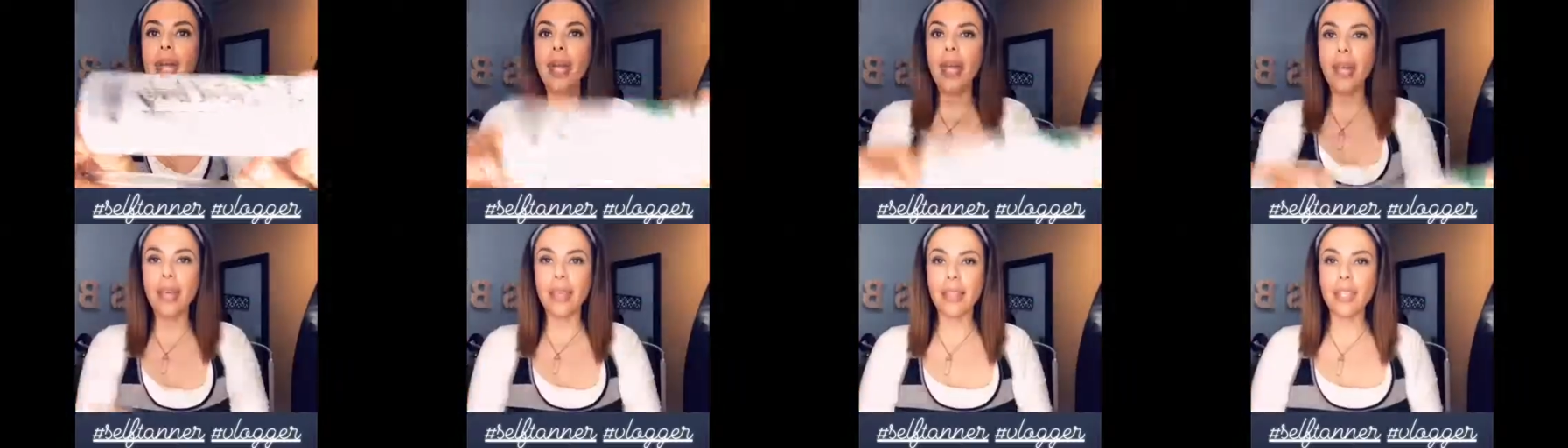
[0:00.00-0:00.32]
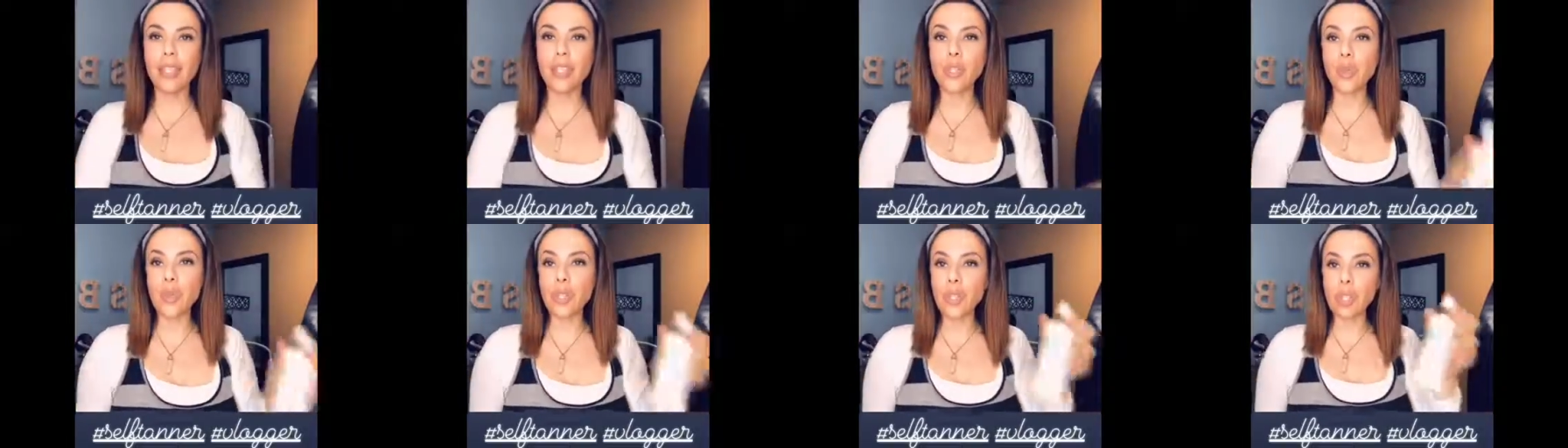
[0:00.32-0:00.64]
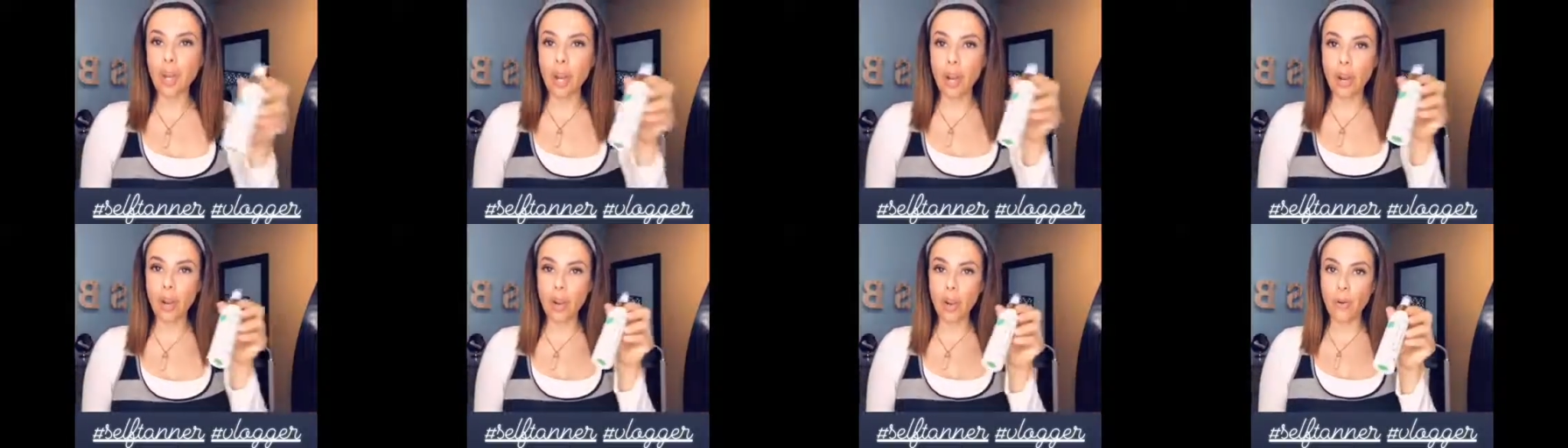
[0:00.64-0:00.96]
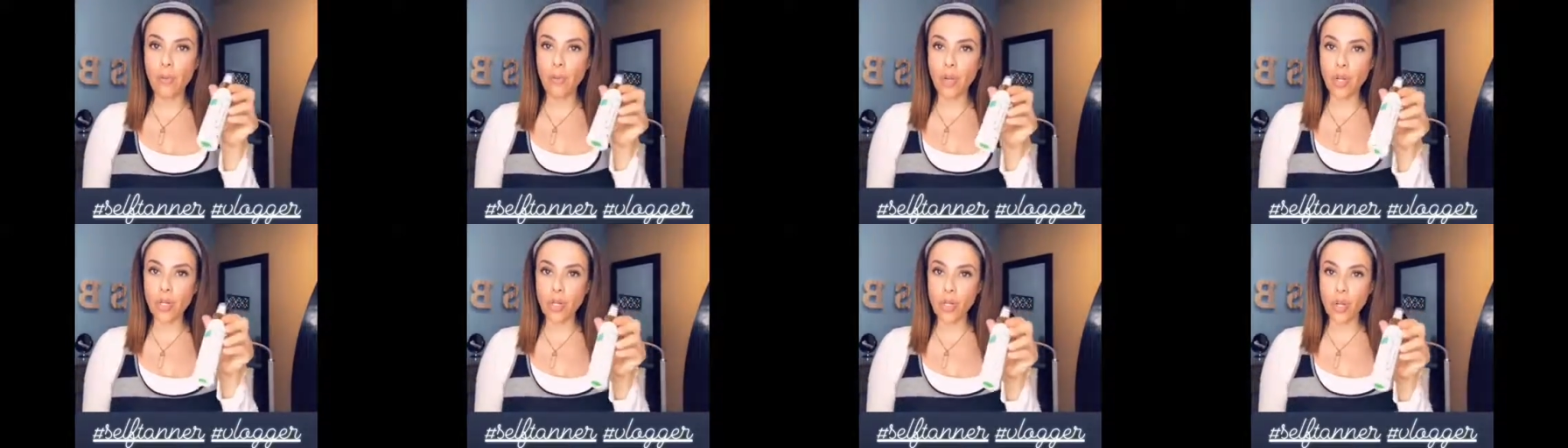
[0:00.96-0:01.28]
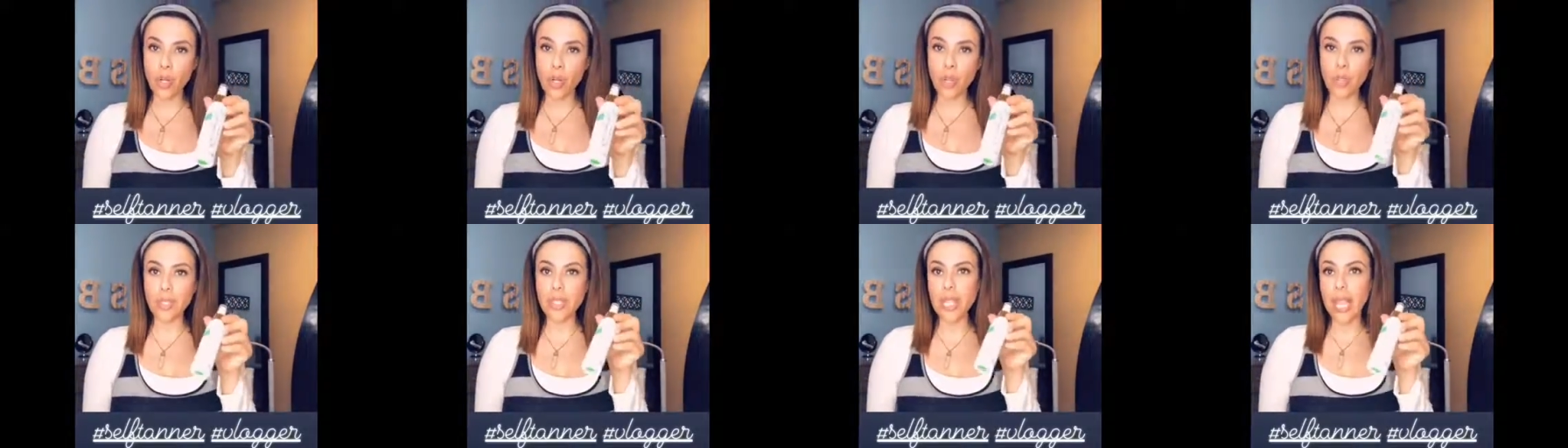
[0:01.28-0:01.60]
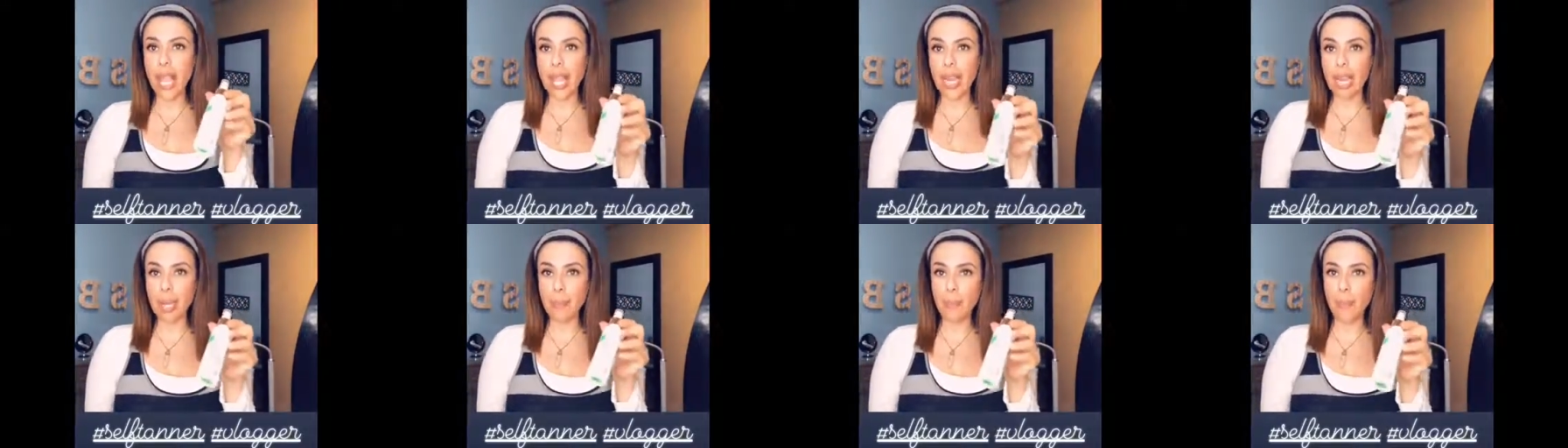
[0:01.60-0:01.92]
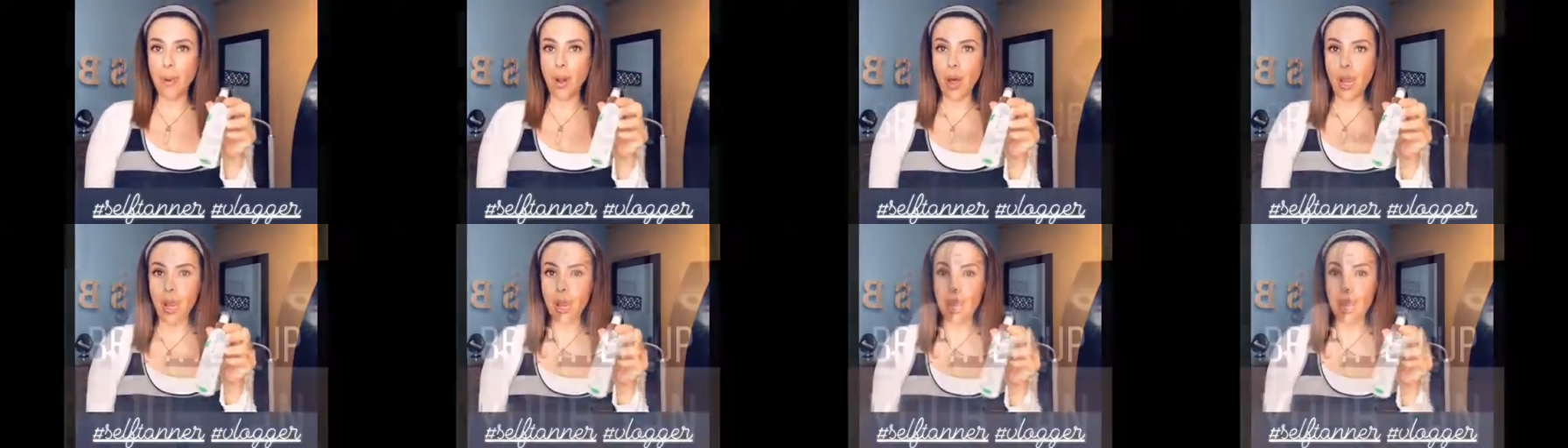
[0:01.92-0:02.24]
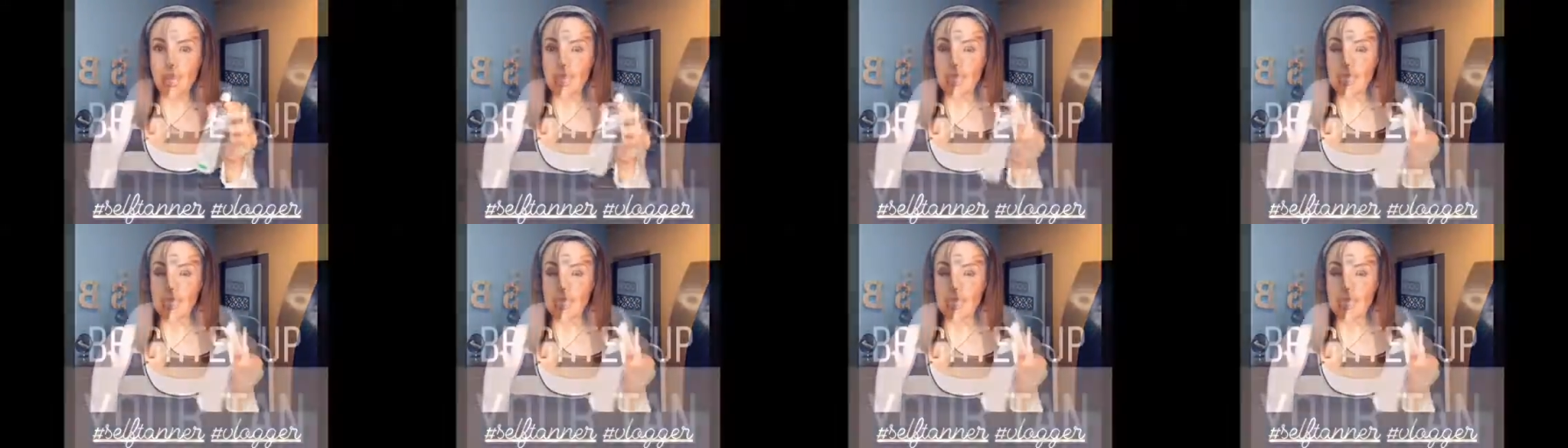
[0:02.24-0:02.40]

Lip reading: And this was our original tanning product.